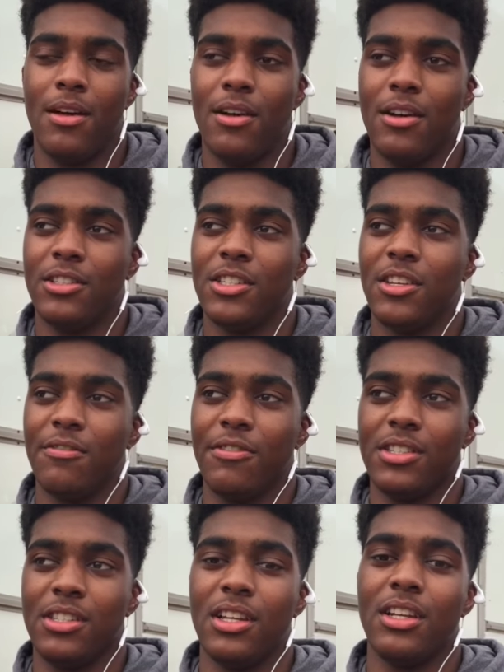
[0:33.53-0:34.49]
Uh, just the
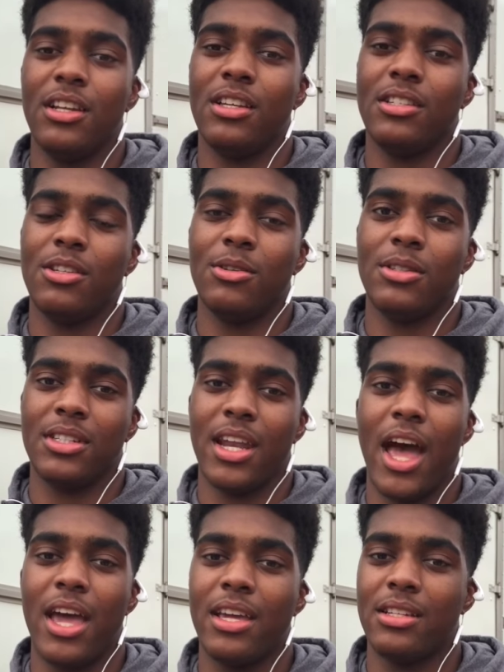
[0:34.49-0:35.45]
facilities. It was
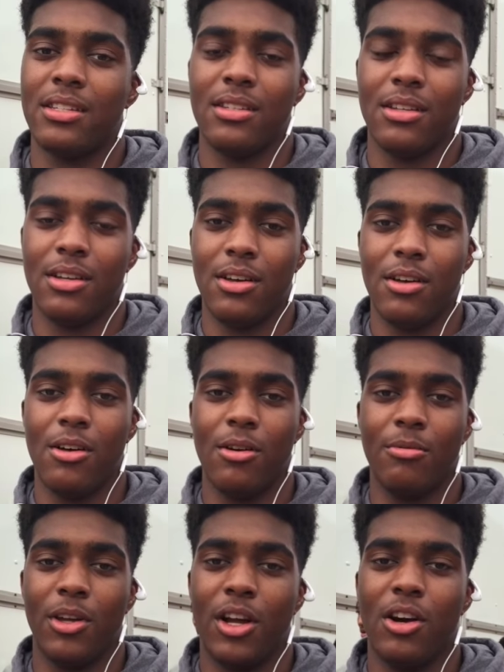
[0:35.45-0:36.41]
nice.
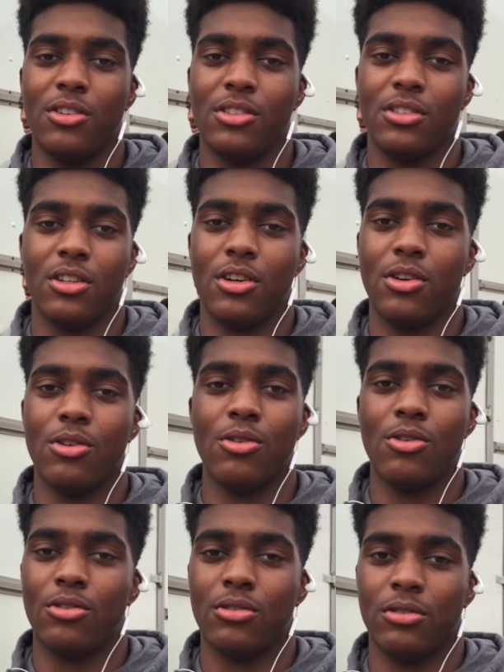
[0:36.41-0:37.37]
Um, the coaches are
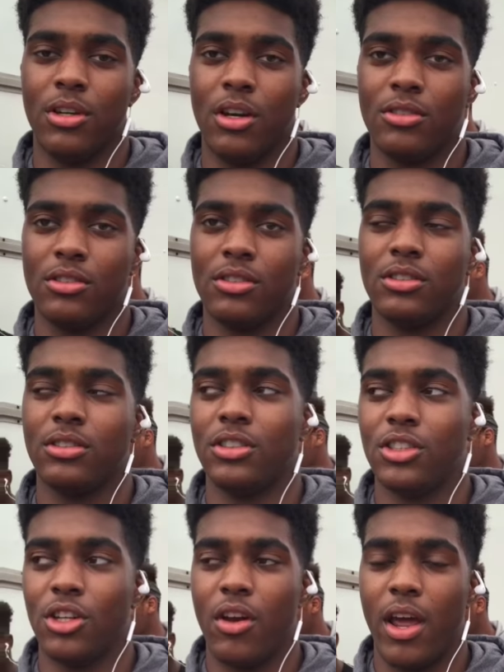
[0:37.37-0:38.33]
cool.
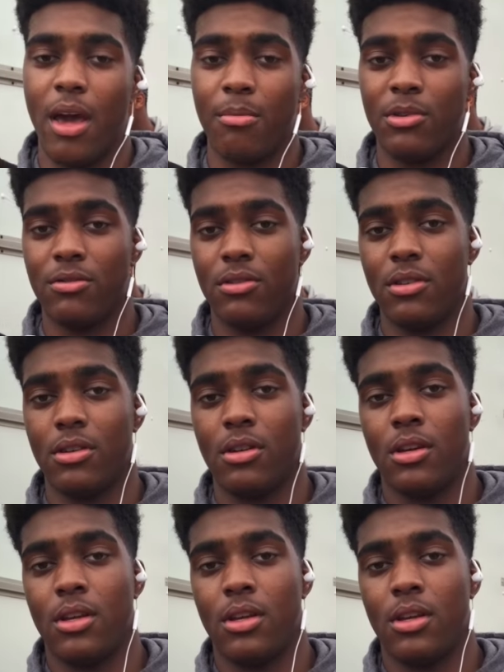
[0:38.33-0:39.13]
just a great atmosphere.